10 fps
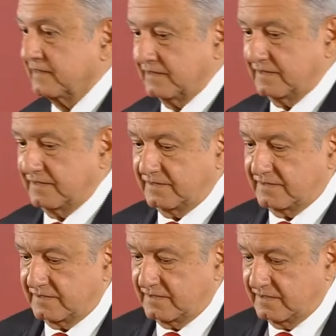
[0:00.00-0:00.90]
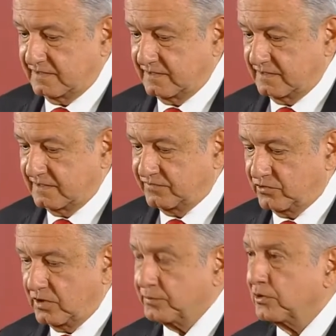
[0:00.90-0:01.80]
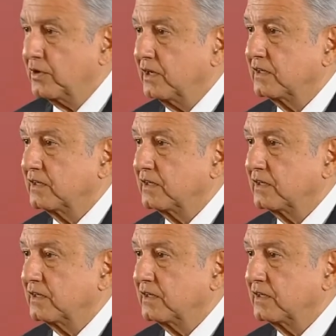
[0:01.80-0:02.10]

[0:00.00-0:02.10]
de, este, el FOA PROA,